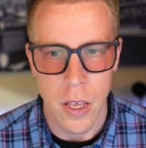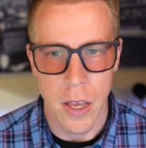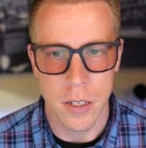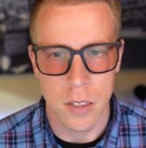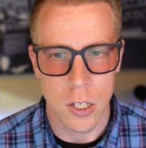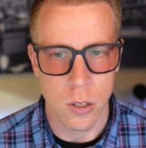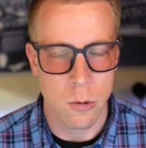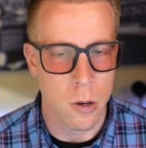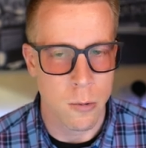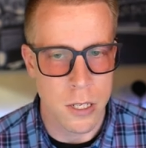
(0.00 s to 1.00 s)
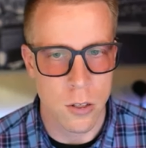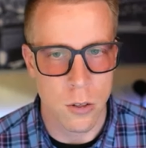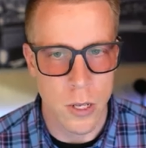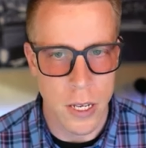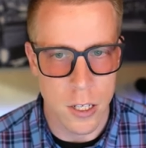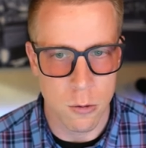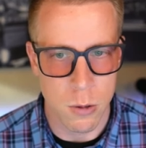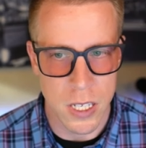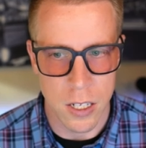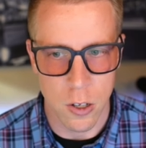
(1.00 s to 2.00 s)
And essentially what we do is we
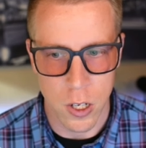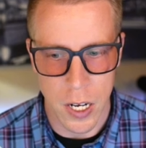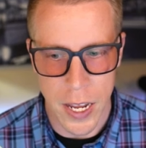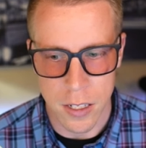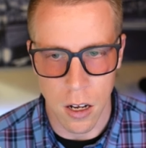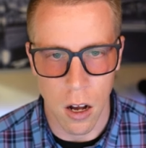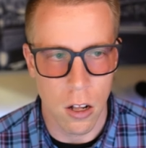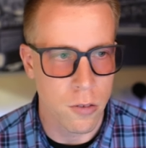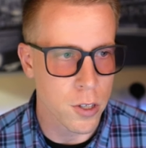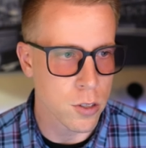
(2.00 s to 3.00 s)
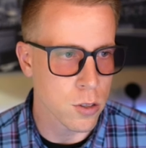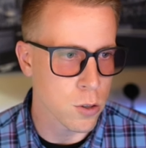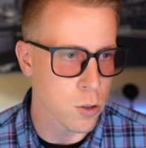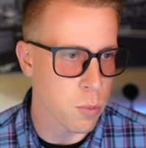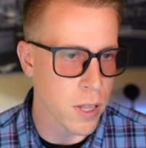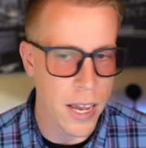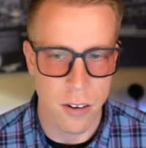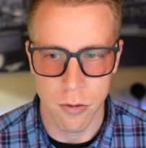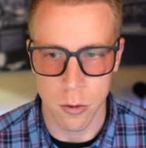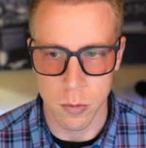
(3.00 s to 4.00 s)
can connect all of our social
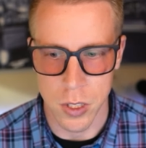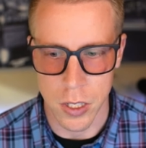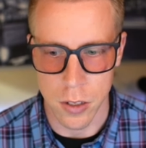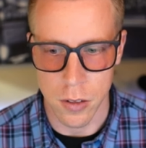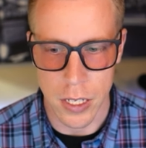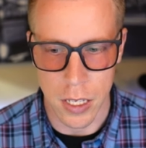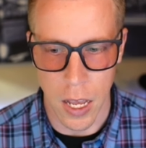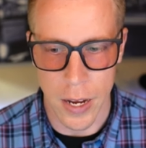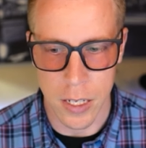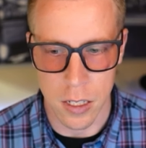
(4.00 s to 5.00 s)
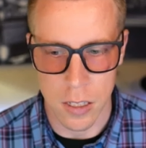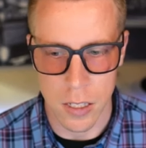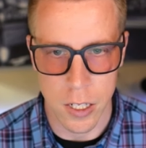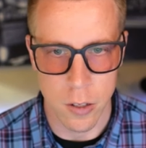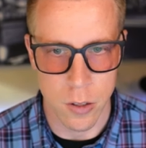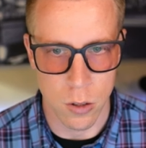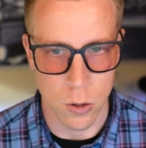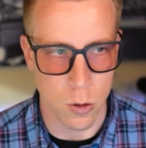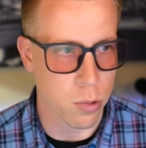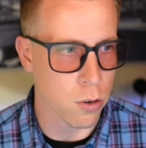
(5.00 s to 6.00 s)
platforms here. Like I can click here, the
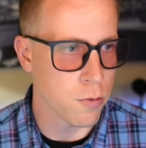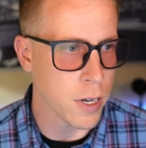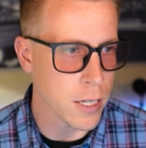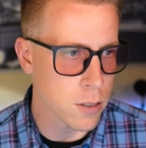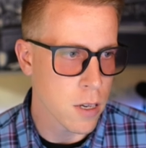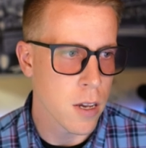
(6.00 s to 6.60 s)
social profiles,